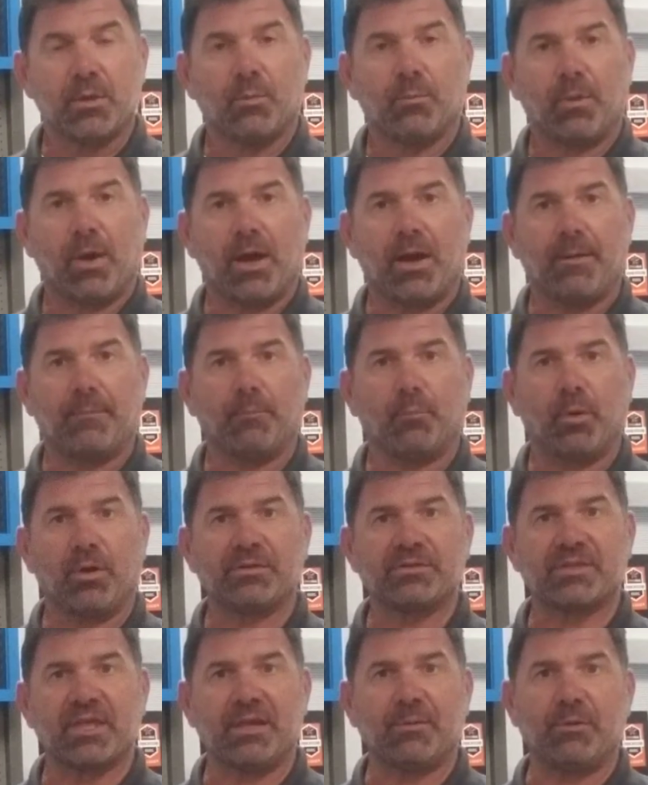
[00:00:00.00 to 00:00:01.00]

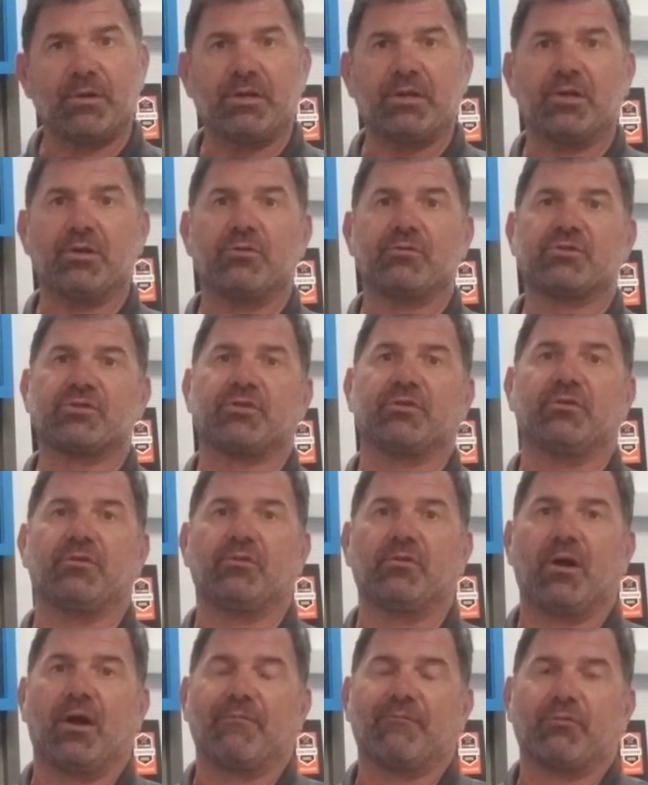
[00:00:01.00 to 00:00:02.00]
One thing we do
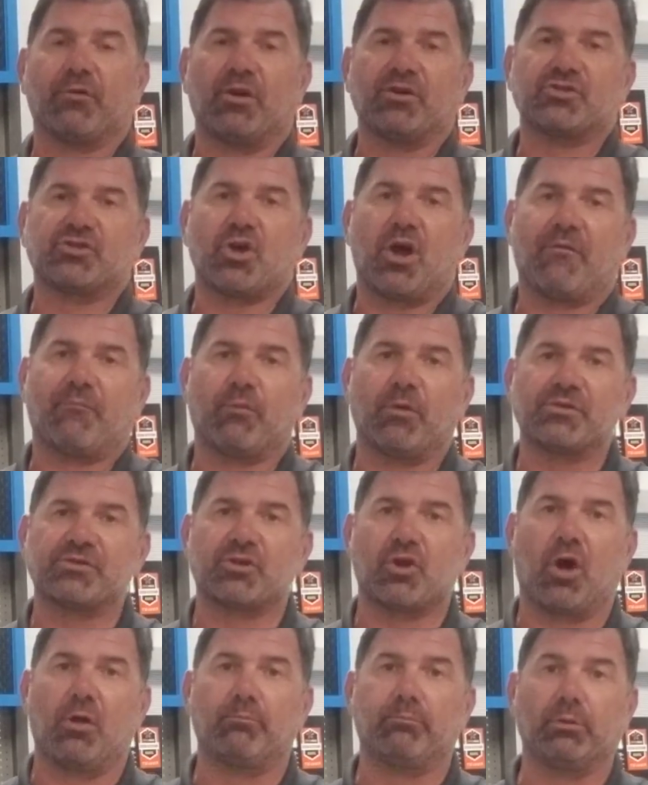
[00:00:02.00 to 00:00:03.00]
for our software is
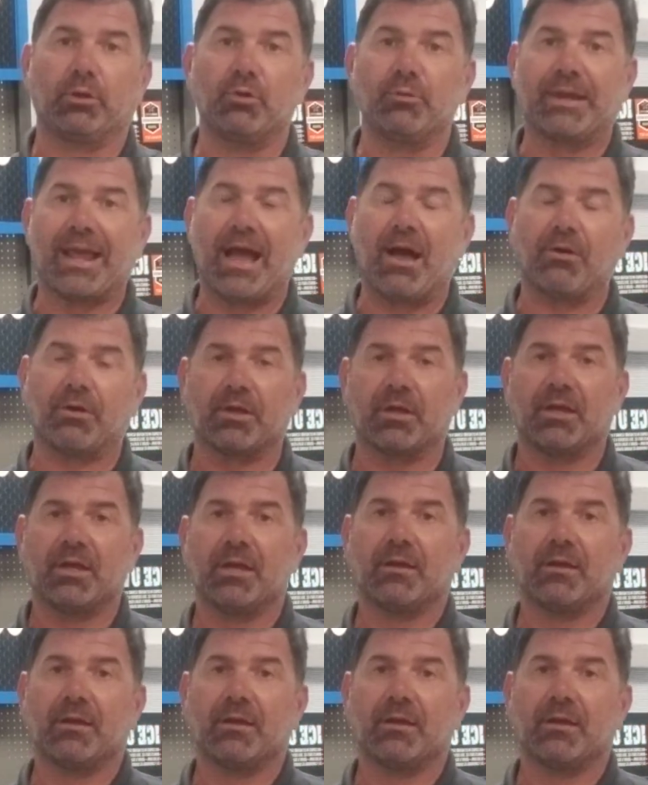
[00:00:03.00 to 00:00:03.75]
called BlueCalc.